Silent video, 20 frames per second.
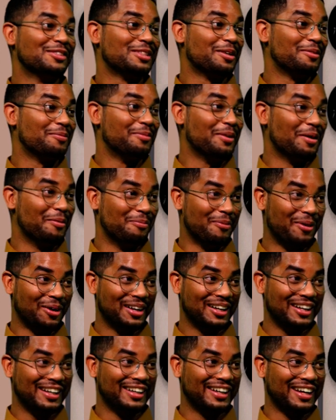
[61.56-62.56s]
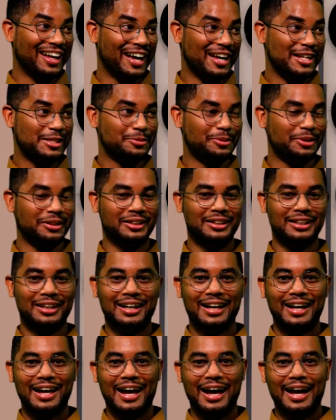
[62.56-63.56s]
some modeling as well.
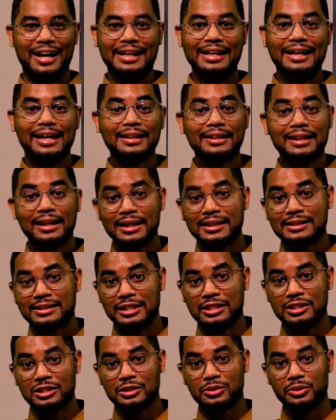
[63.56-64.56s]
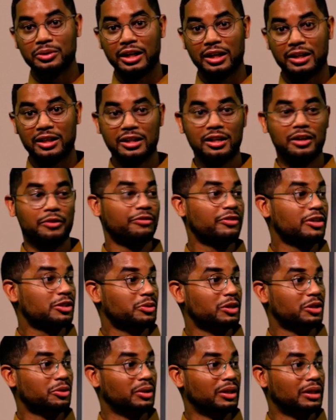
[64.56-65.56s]
And he can tell us his story. I think I first
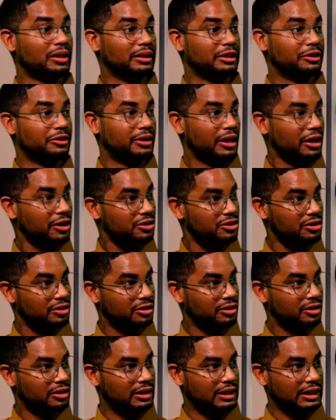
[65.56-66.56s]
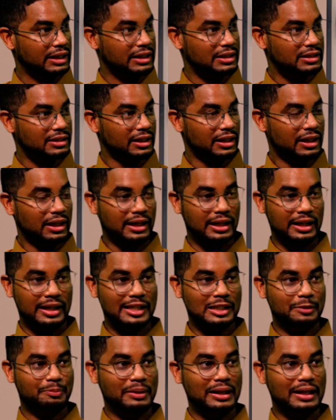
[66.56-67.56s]
want to do a little introduction, Ra-eese.
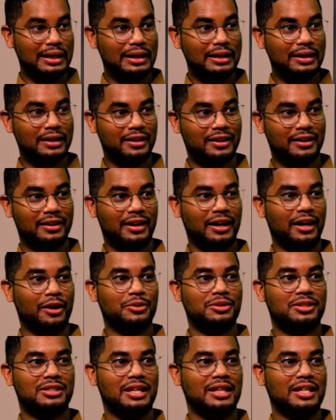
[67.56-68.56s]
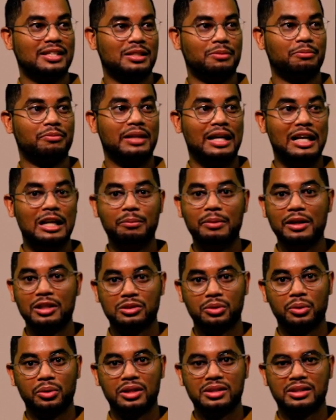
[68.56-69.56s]
He's been, I would say there's some really big
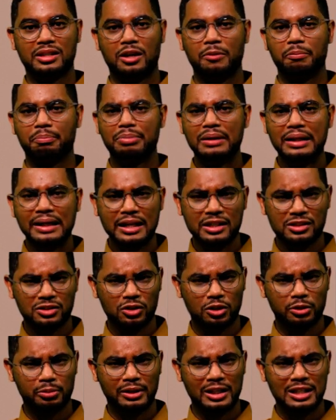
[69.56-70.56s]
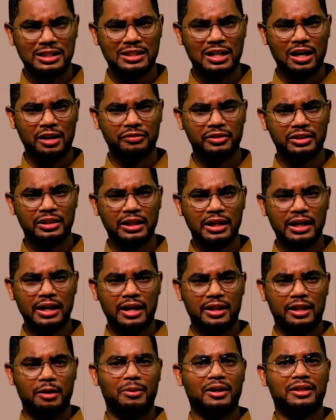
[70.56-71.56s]
stories around Blikkiesdorp that he's covered,
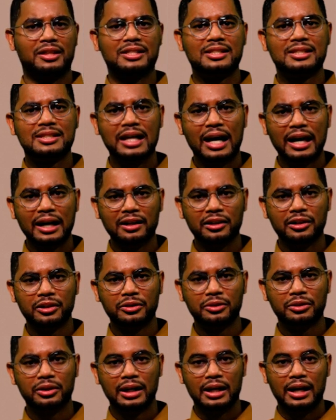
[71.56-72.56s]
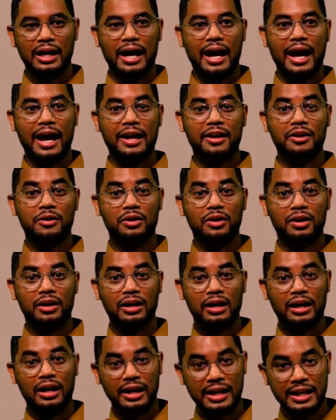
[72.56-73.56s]
about the silo, and
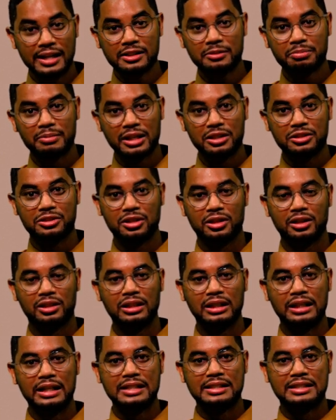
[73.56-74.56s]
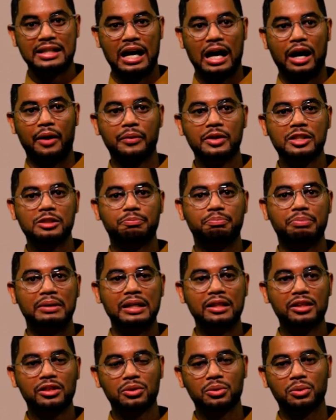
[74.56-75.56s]
his main journey is how he's
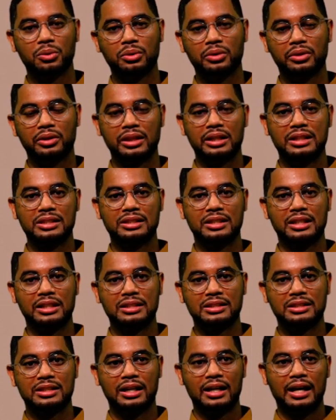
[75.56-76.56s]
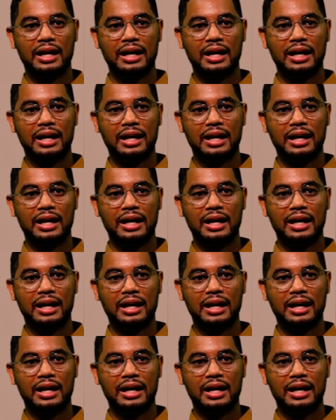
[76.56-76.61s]
been through all of these things.